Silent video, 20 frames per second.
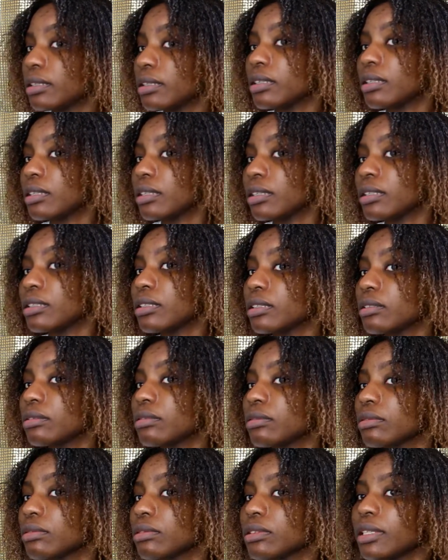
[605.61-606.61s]
So here's
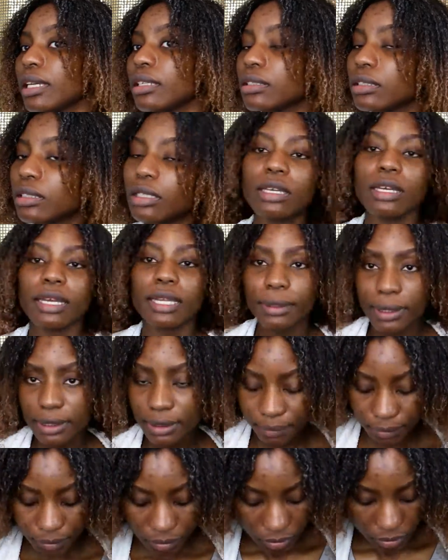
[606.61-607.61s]
me shaking my head,
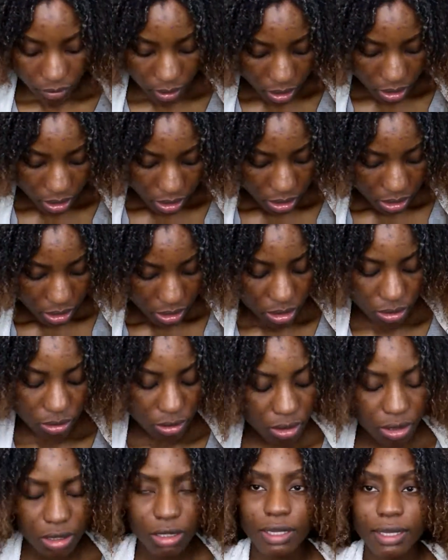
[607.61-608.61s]
wearing the
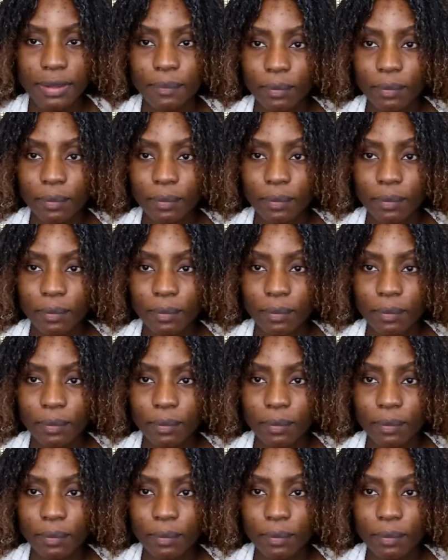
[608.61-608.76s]
t-shirt,